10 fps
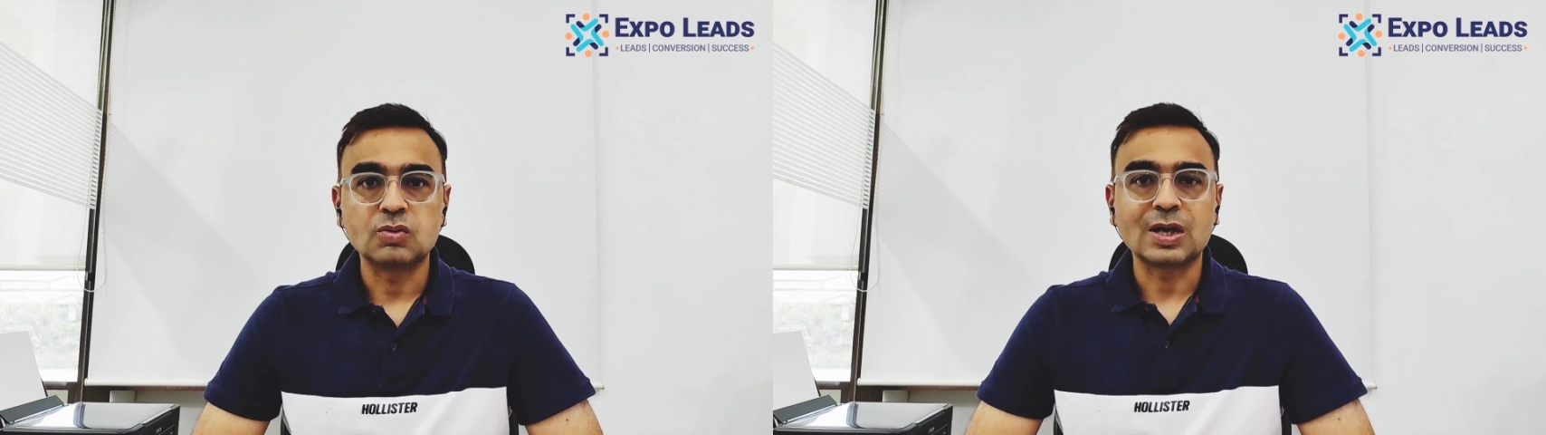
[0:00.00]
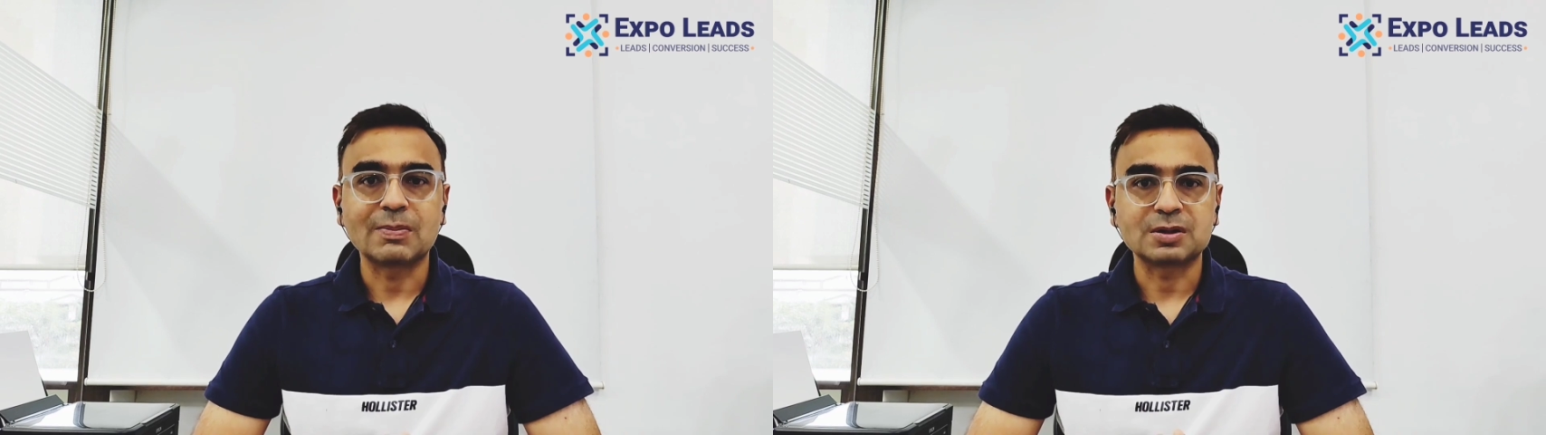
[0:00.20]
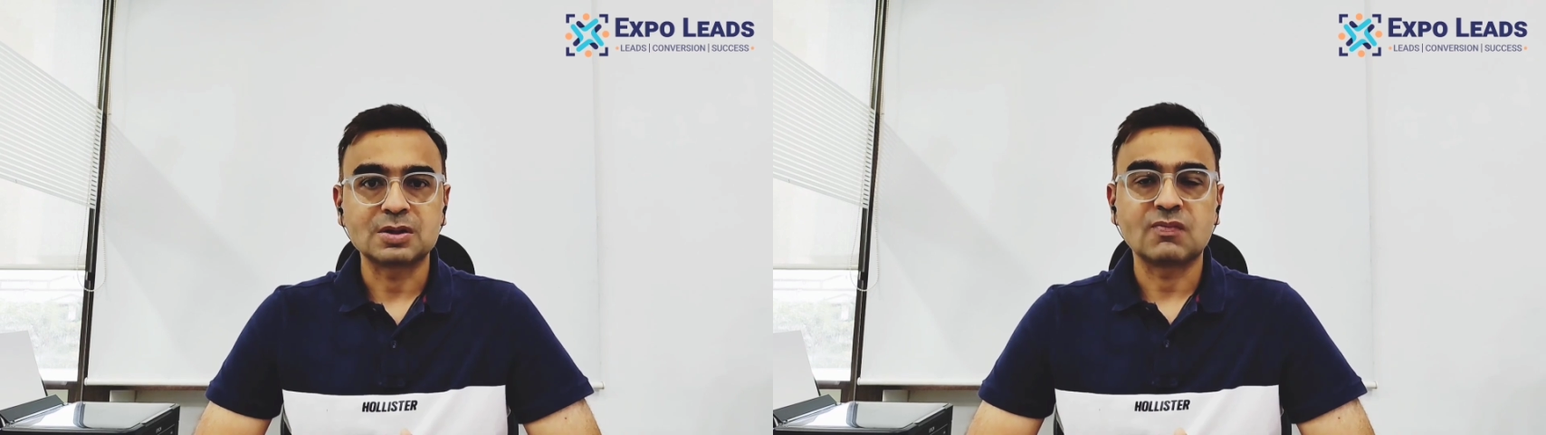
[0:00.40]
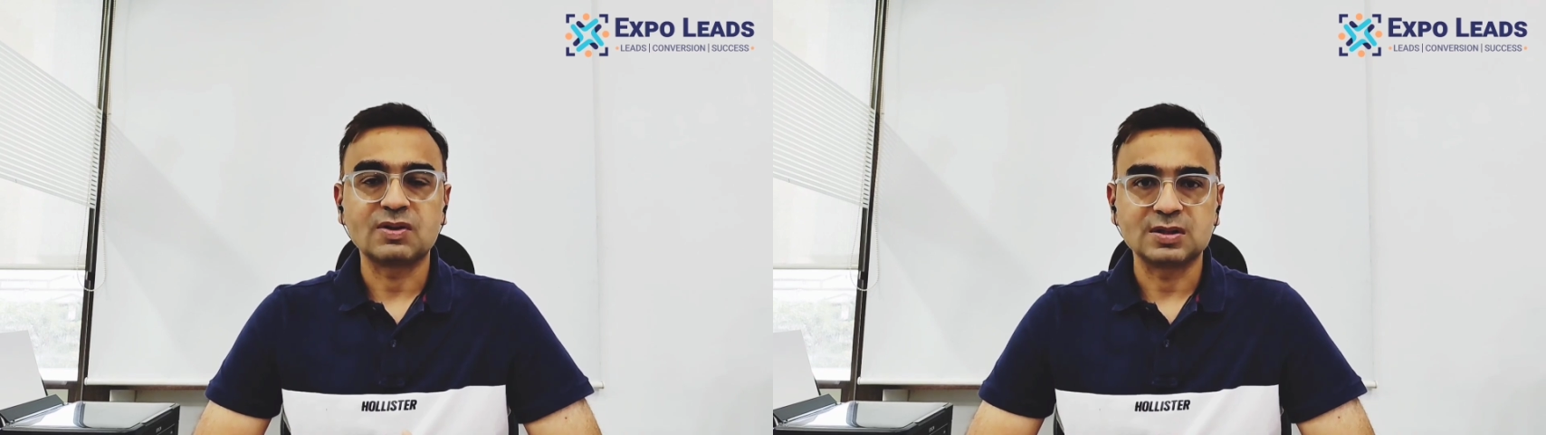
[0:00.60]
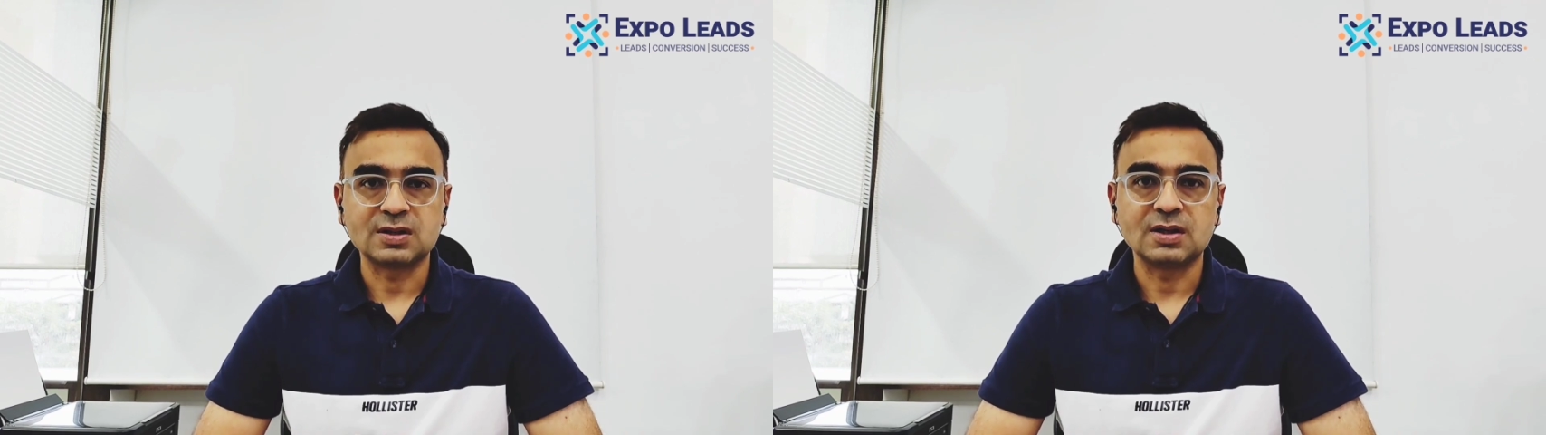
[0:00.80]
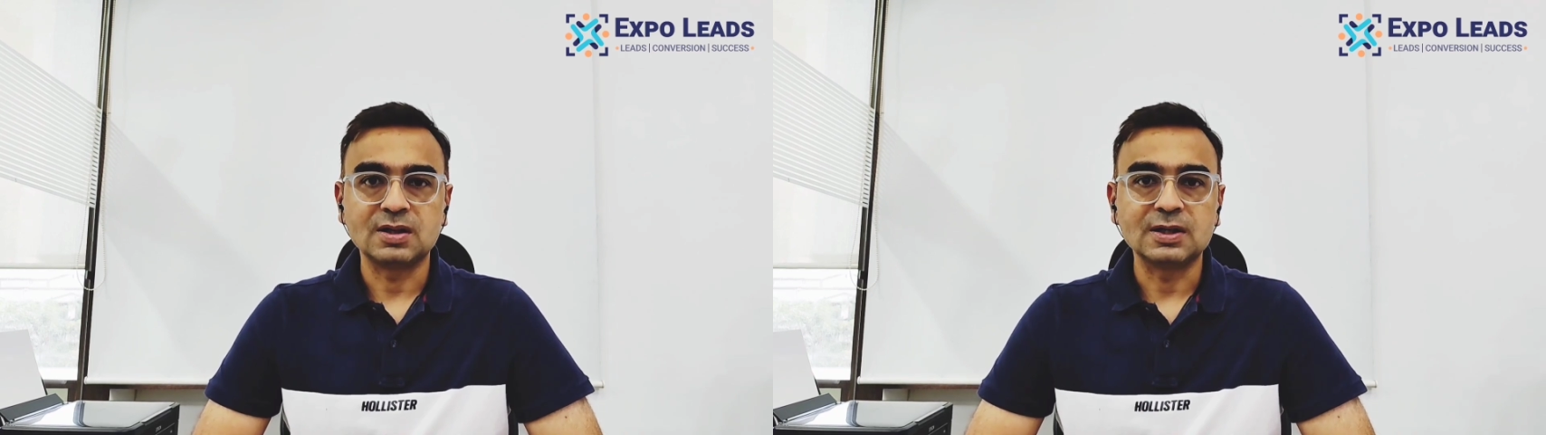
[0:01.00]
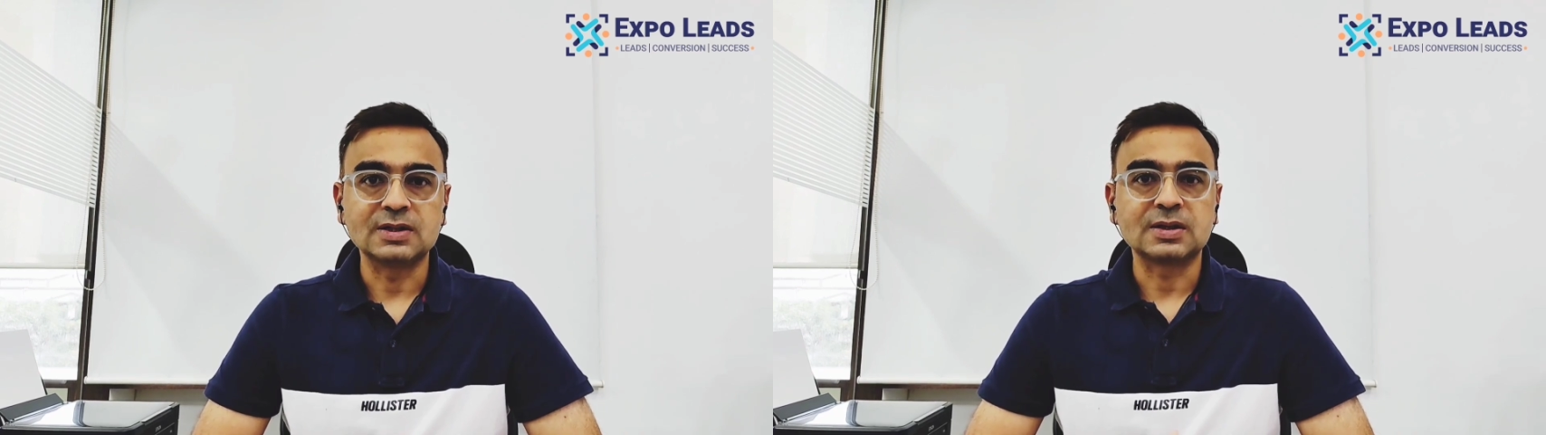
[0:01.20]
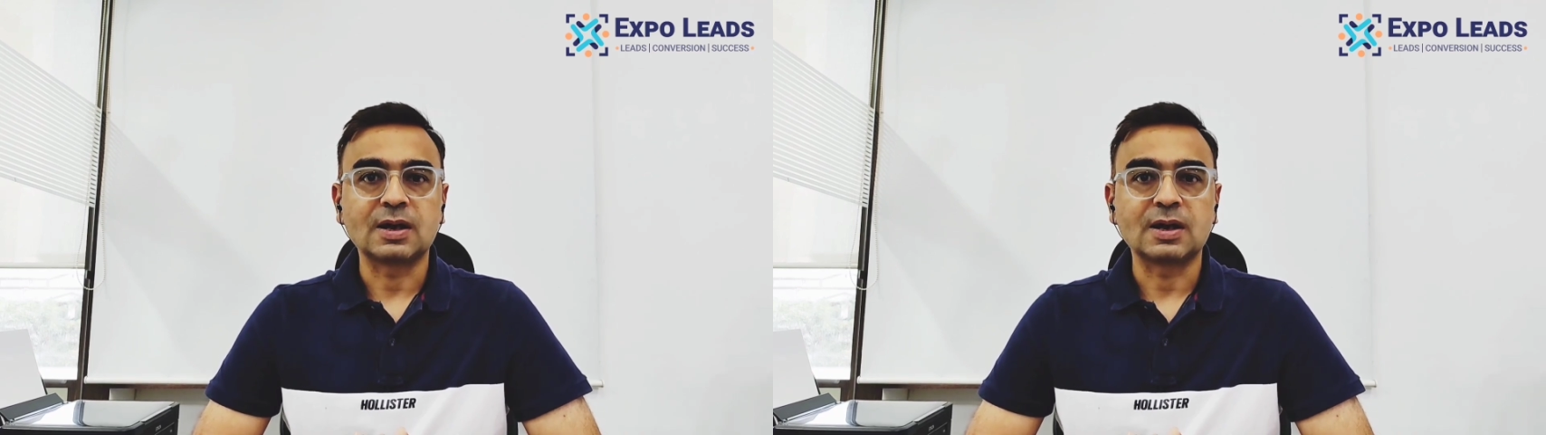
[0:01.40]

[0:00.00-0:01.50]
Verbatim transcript: capture visual details